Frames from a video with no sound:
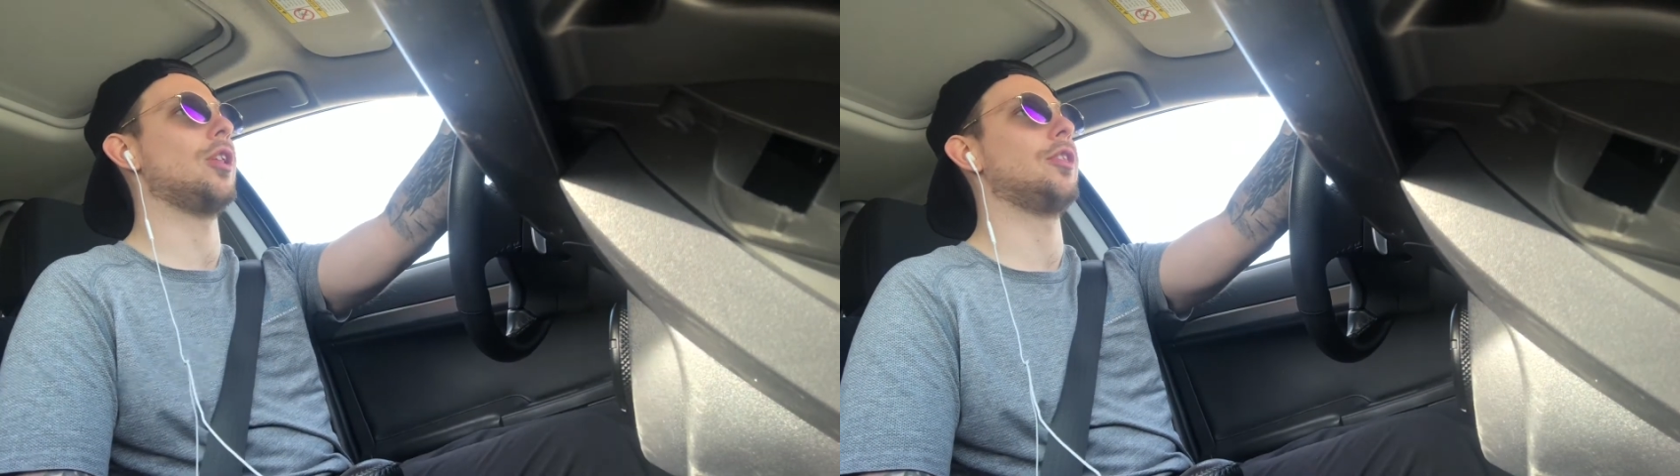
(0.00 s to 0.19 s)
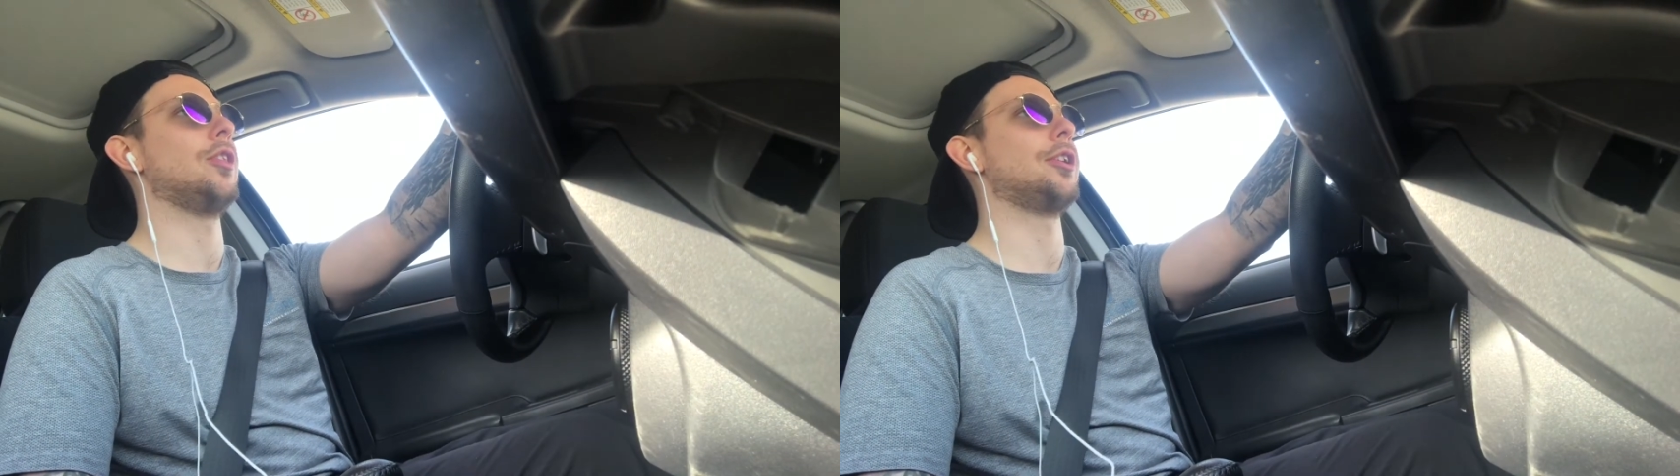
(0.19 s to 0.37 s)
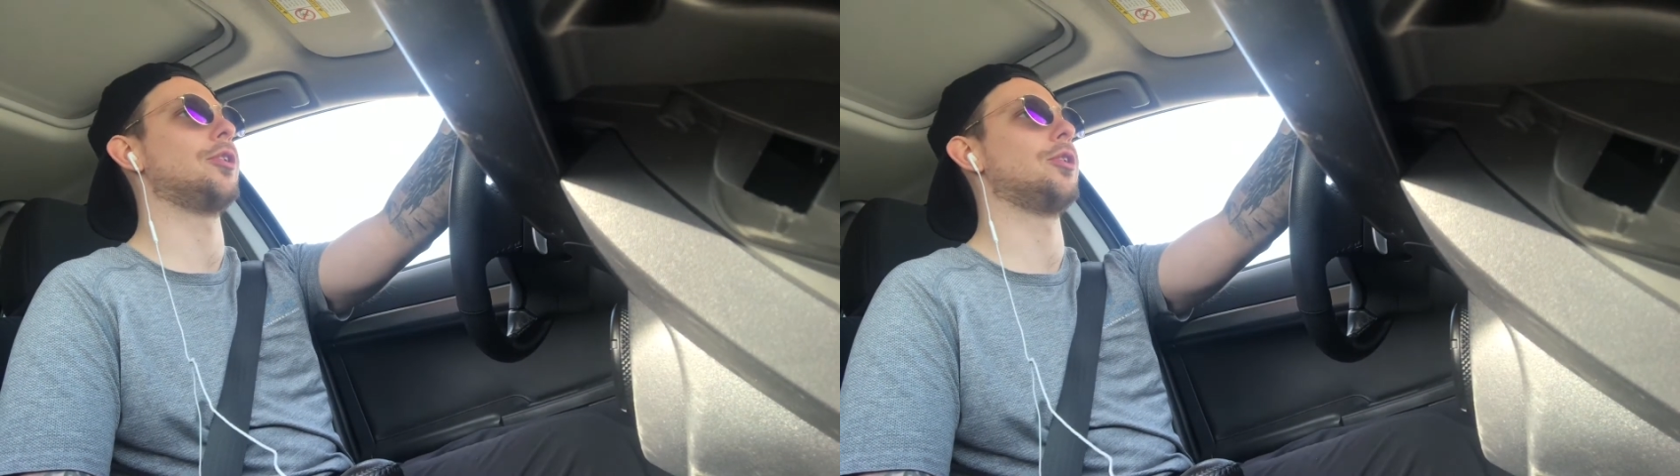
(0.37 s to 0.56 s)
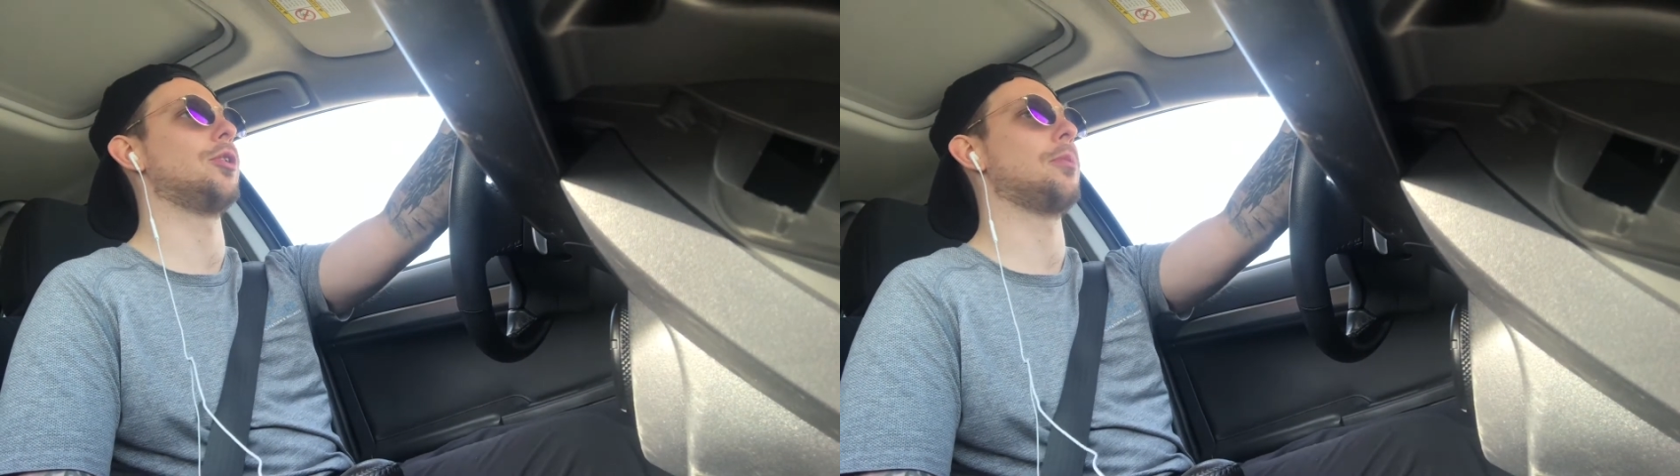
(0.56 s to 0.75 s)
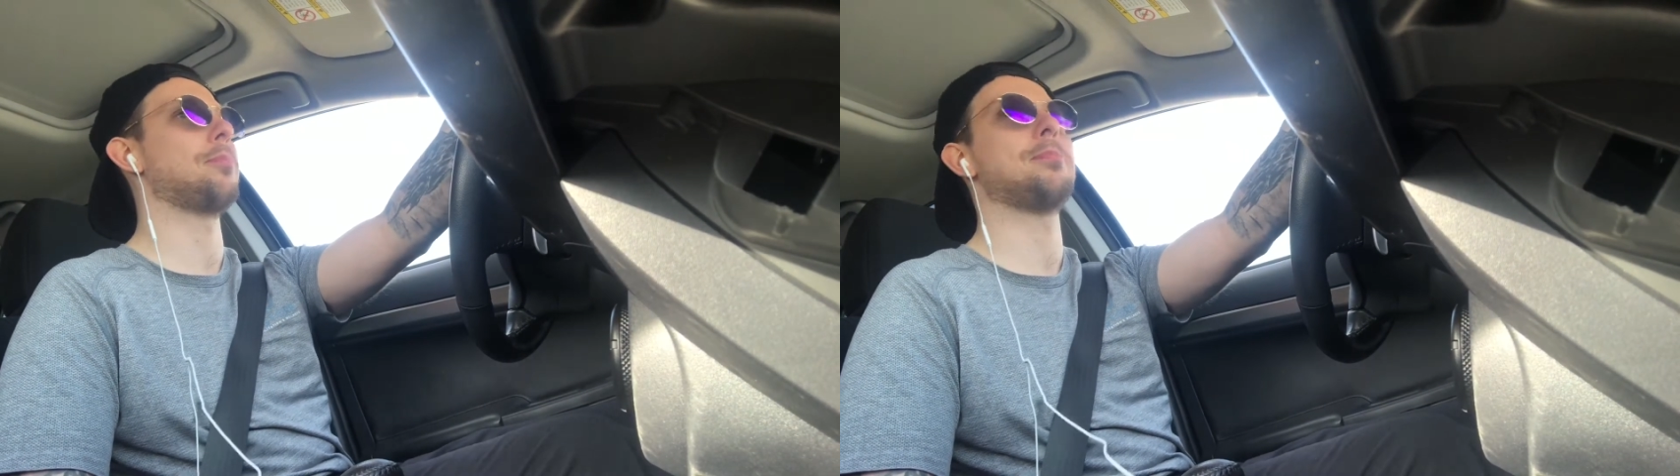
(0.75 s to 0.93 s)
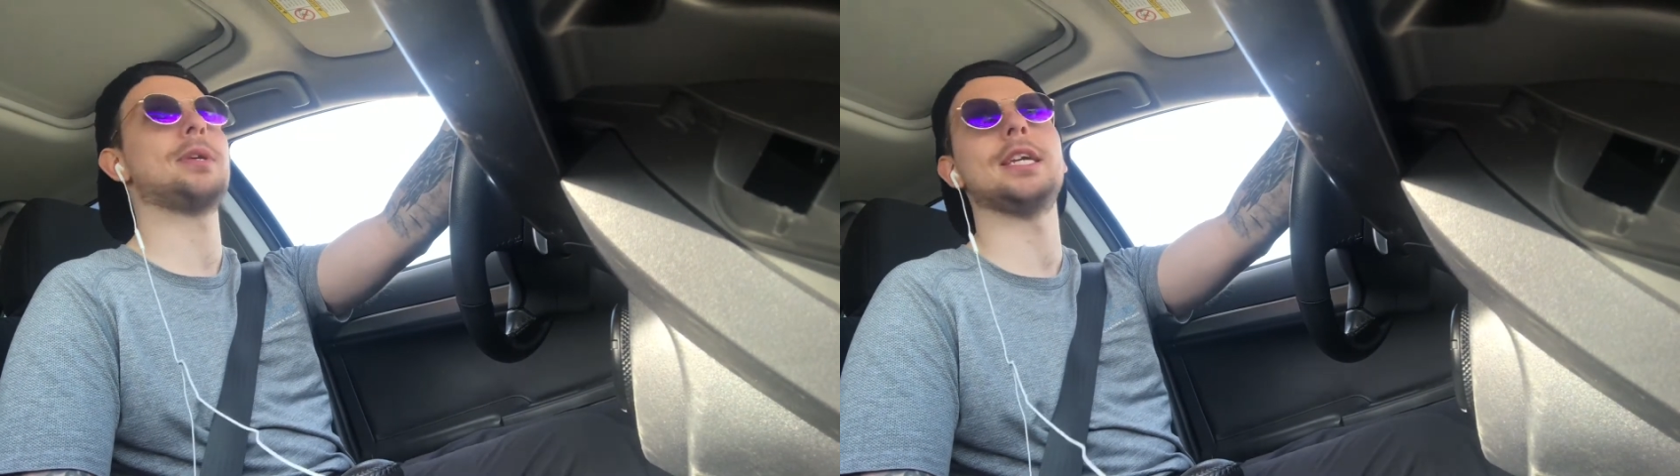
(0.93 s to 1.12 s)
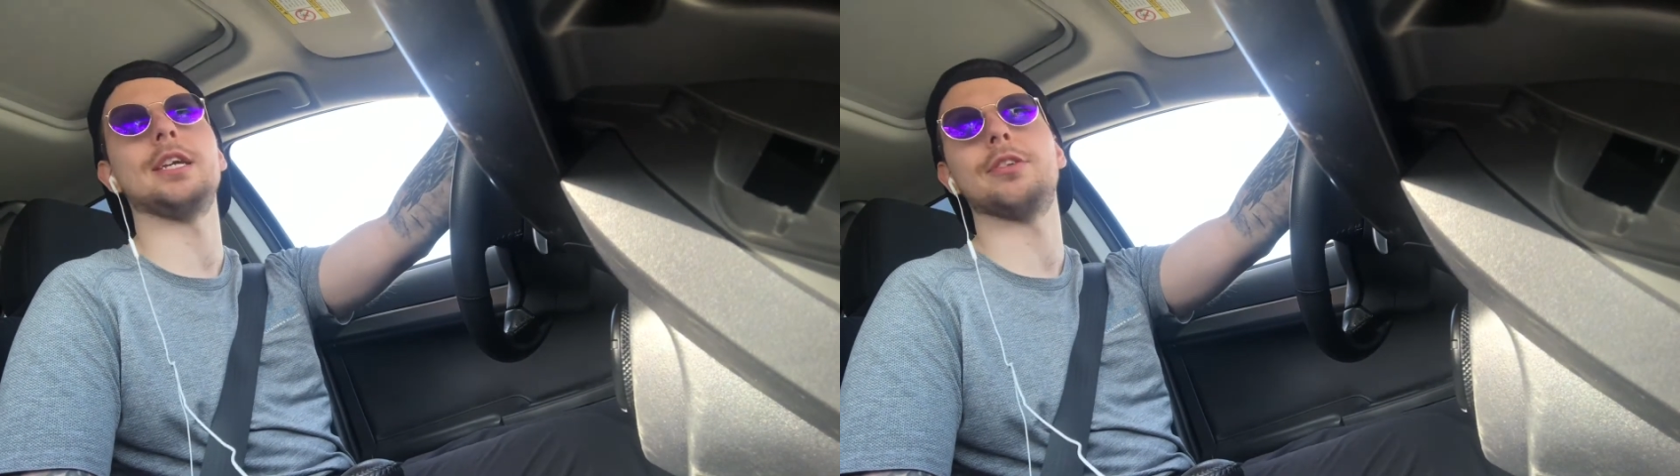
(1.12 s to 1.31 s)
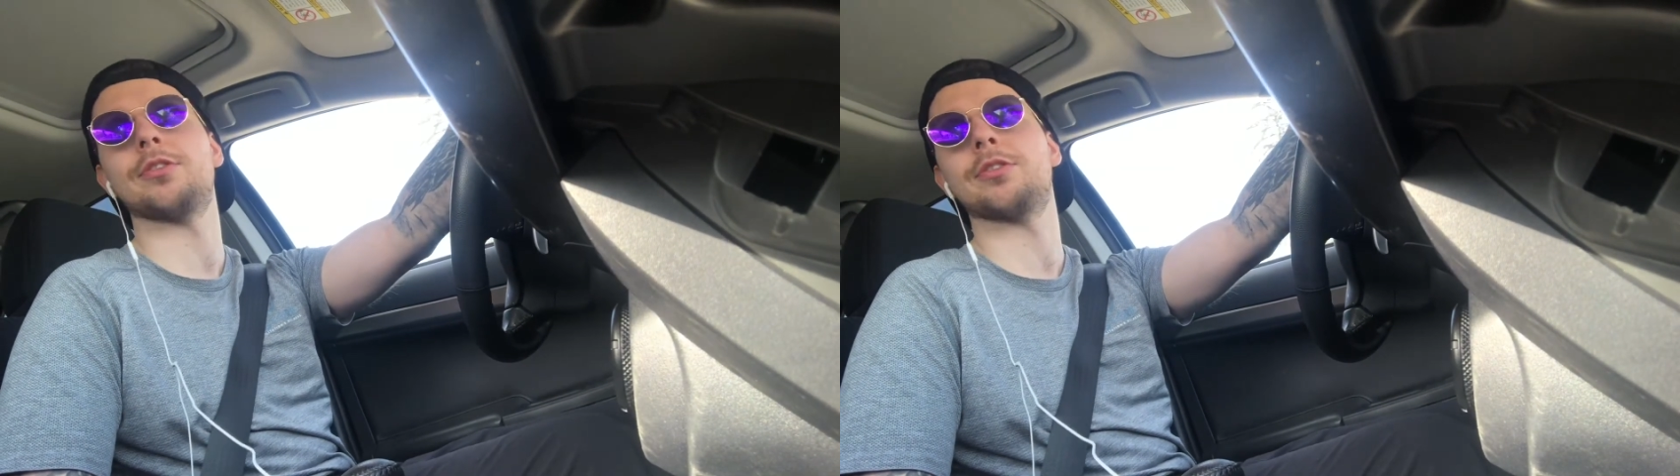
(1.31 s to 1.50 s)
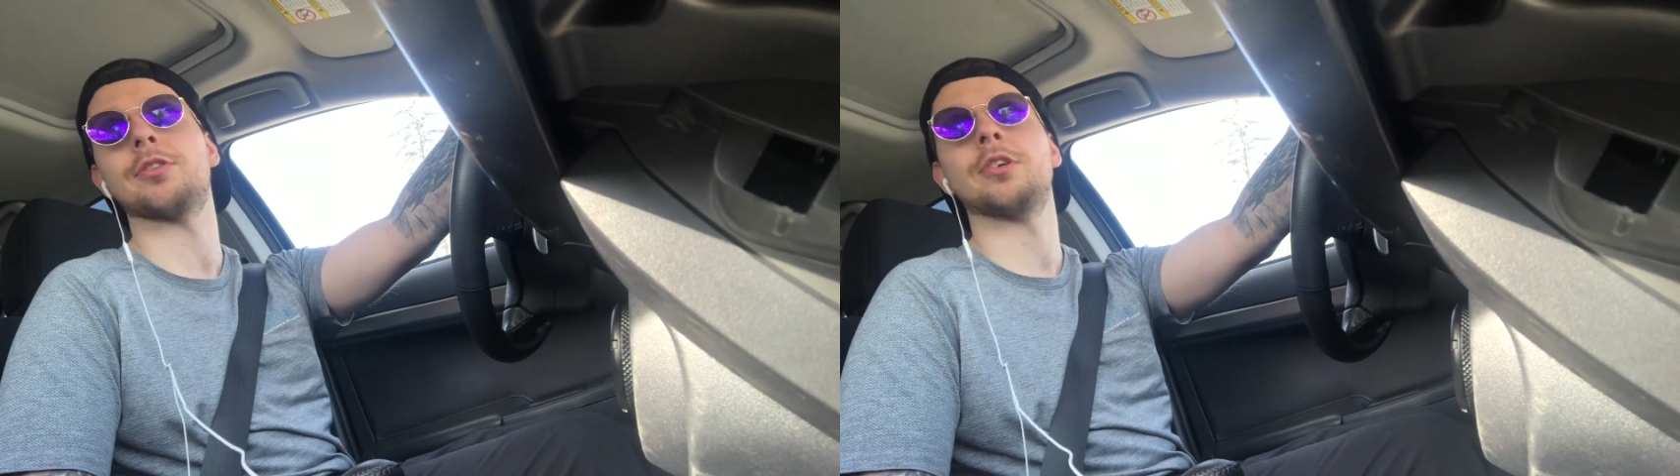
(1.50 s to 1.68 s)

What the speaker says: little piece